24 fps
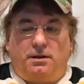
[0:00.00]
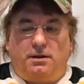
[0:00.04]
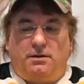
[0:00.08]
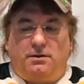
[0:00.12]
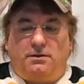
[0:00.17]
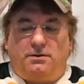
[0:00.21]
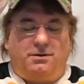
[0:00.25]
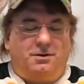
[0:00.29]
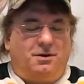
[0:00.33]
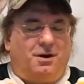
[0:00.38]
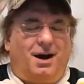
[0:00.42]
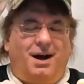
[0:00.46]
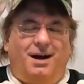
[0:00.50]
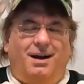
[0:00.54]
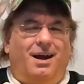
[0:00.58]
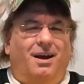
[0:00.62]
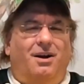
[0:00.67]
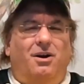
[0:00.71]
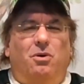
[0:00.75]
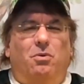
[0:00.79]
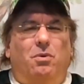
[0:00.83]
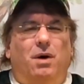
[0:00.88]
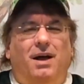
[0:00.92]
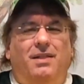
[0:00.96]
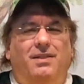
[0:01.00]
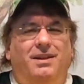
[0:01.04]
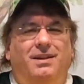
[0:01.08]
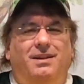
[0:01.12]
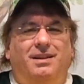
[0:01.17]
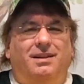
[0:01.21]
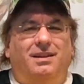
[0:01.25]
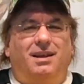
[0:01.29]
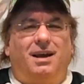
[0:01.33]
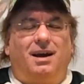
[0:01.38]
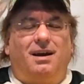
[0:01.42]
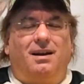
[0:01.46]
So I don't know why they
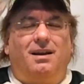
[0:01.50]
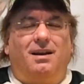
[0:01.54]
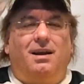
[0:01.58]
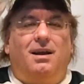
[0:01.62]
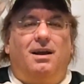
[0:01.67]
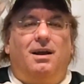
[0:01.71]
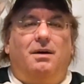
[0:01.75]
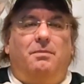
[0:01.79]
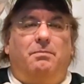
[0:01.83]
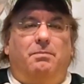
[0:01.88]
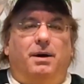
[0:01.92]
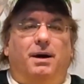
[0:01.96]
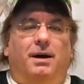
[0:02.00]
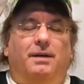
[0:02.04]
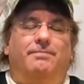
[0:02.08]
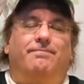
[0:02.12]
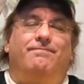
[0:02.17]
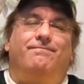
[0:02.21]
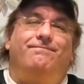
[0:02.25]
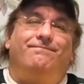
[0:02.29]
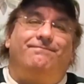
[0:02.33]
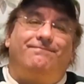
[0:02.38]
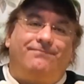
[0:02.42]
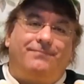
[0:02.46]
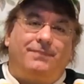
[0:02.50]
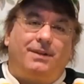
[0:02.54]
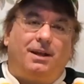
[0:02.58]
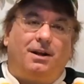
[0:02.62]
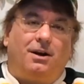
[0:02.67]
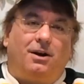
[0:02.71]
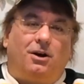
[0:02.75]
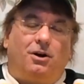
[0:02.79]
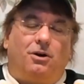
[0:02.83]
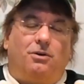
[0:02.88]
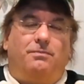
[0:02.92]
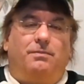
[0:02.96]
did that, but
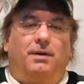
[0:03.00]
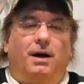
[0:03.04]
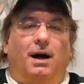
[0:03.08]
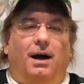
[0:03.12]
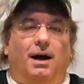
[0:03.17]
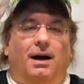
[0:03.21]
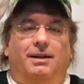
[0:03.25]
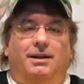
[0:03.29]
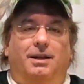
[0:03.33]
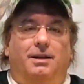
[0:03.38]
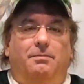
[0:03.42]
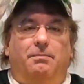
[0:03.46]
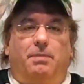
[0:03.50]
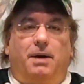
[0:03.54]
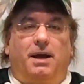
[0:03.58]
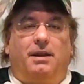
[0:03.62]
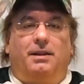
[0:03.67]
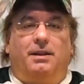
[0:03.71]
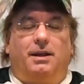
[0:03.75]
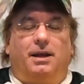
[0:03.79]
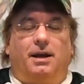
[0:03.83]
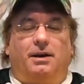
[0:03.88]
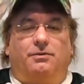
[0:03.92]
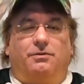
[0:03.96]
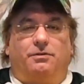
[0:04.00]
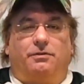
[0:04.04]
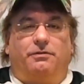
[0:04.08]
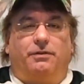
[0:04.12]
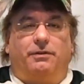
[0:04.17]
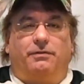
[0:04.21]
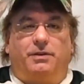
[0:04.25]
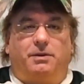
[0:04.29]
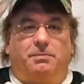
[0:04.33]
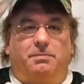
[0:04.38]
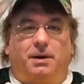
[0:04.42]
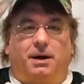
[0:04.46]
I didn't pay the extra
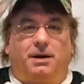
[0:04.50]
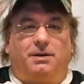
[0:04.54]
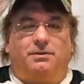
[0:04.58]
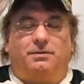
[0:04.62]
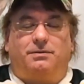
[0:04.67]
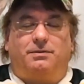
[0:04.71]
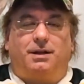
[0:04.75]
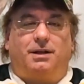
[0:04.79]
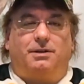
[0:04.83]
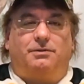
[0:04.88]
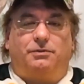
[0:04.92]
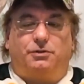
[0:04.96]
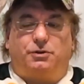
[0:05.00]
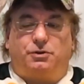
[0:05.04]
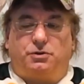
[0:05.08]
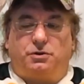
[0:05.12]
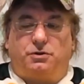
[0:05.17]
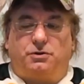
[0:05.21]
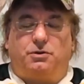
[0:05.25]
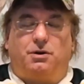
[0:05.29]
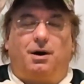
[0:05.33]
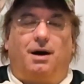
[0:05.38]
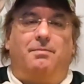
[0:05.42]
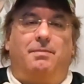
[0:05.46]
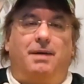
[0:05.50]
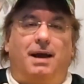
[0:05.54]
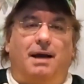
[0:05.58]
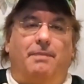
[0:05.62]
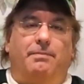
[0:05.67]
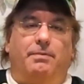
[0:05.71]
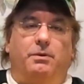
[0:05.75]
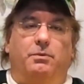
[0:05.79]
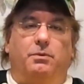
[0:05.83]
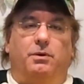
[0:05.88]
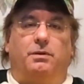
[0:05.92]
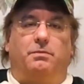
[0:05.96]
$50, that's for sure. So I'm
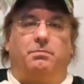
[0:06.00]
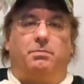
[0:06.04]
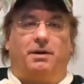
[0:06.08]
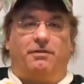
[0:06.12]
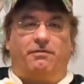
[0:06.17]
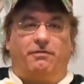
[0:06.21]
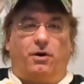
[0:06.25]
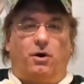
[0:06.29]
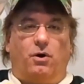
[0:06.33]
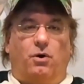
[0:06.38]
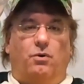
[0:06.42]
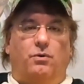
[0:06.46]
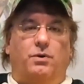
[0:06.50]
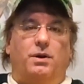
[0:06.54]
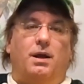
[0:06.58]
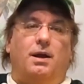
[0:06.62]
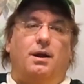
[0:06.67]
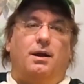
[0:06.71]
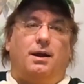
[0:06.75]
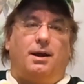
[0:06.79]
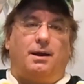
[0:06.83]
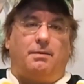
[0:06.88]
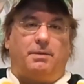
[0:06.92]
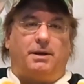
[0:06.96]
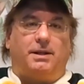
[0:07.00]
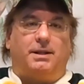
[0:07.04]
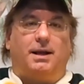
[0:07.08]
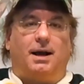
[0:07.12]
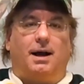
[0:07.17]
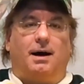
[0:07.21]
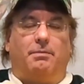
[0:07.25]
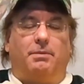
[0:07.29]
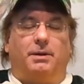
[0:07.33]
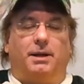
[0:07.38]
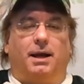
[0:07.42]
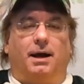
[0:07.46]
happy with my phone and my
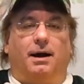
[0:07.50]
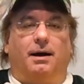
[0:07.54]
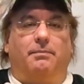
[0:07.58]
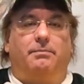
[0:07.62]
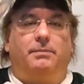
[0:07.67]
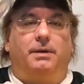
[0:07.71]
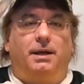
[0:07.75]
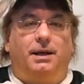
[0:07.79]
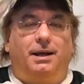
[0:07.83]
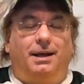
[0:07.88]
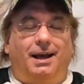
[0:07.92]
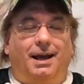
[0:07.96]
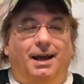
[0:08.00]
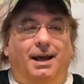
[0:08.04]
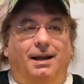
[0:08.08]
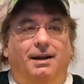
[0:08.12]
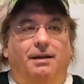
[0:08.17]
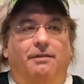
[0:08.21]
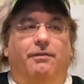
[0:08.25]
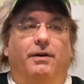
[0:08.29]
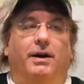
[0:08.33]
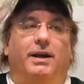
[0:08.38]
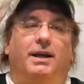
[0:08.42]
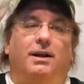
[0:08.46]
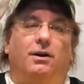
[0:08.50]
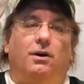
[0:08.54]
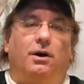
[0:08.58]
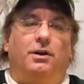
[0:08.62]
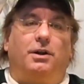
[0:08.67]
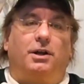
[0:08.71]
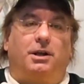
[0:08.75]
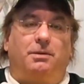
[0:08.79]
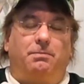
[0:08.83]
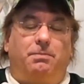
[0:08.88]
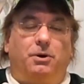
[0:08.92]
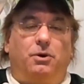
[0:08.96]
tablet app. And if I get on
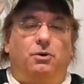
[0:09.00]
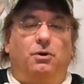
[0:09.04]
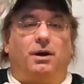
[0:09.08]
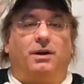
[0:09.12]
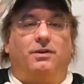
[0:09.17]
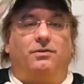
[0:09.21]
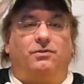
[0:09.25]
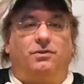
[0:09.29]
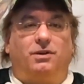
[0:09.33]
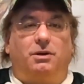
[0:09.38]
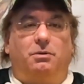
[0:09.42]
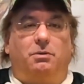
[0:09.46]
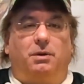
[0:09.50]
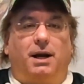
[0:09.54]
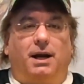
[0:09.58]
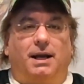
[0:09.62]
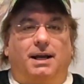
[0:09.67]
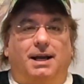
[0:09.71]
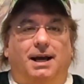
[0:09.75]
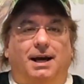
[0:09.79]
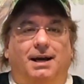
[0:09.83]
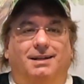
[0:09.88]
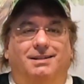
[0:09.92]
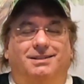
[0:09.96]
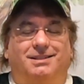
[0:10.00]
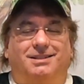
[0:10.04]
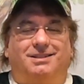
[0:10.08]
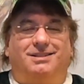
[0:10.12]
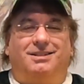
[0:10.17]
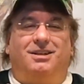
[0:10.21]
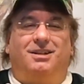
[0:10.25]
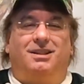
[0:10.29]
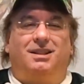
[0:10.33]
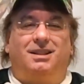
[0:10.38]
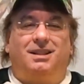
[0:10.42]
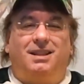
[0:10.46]
the computer, I can see what I got. It's just
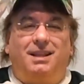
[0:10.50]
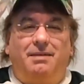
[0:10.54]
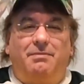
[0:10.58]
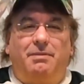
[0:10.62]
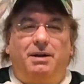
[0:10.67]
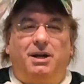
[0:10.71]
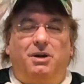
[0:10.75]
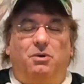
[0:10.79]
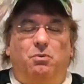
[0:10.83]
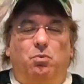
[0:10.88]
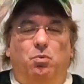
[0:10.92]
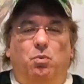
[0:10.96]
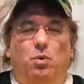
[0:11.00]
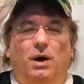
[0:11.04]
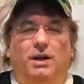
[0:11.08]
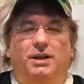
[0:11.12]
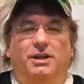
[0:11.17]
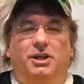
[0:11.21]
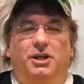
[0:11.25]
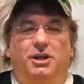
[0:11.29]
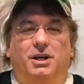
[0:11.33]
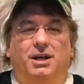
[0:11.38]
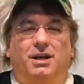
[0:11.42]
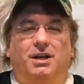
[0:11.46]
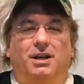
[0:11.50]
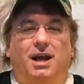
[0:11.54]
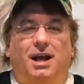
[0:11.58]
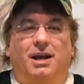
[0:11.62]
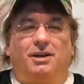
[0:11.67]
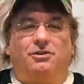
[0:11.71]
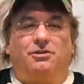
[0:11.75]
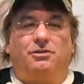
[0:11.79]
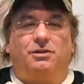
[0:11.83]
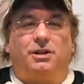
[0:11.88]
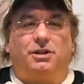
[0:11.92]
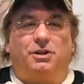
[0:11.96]
you're limited to what you can
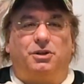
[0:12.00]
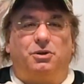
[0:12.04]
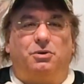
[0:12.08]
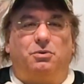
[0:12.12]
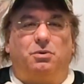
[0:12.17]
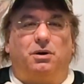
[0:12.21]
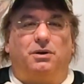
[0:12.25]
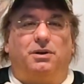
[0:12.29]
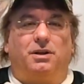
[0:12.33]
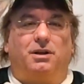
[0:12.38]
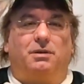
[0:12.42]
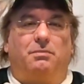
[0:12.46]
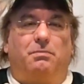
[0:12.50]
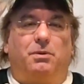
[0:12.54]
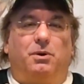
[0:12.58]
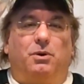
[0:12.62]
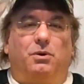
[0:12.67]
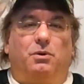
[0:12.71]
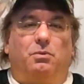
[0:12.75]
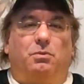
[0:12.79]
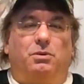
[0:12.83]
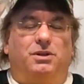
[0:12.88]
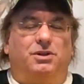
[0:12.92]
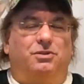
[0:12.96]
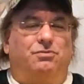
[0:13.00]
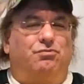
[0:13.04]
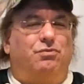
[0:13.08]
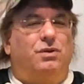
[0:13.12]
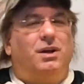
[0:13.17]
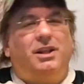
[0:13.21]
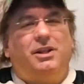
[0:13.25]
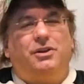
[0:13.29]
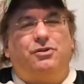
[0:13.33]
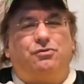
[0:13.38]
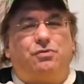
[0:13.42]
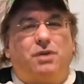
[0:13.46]
actually do on the computer, which is
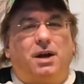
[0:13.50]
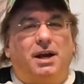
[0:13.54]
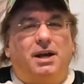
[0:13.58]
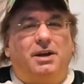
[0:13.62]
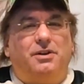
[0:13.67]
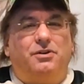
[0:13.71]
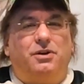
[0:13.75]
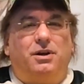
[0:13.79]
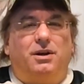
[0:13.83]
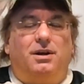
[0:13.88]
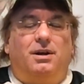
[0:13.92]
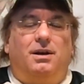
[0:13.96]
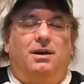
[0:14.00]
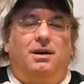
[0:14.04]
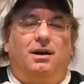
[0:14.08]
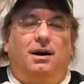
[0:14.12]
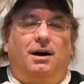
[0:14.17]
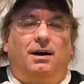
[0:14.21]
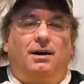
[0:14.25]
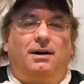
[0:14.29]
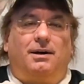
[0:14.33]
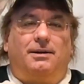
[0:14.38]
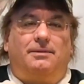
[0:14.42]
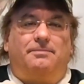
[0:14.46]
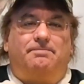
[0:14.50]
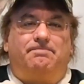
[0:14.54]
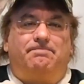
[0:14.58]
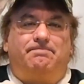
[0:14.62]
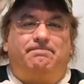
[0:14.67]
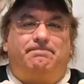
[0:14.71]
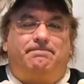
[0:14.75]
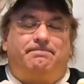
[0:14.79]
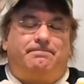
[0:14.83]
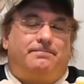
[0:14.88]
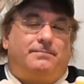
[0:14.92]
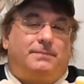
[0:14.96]
really strange.
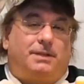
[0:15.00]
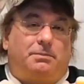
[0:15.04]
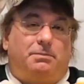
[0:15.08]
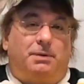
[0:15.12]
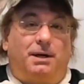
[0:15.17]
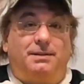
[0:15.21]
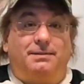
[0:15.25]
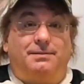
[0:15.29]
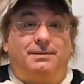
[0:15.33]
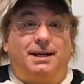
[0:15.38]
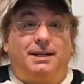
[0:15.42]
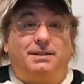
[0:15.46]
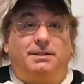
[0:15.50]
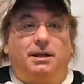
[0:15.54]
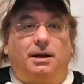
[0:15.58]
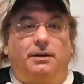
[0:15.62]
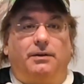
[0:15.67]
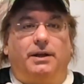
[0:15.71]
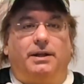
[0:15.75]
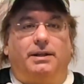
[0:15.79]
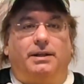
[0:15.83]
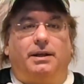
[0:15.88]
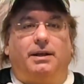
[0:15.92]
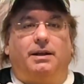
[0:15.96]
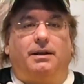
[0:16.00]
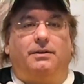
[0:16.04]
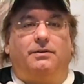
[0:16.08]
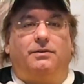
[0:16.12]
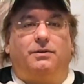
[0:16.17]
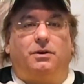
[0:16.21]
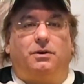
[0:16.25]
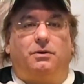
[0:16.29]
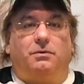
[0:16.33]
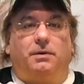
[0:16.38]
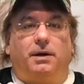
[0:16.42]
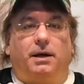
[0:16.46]
But that's how they did it.
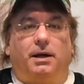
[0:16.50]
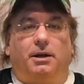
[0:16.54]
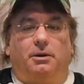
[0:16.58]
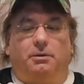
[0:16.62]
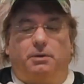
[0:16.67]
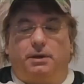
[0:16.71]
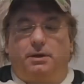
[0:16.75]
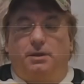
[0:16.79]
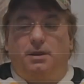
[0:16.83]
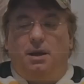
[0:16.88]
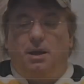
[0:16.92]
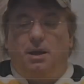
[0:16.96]
So anyway,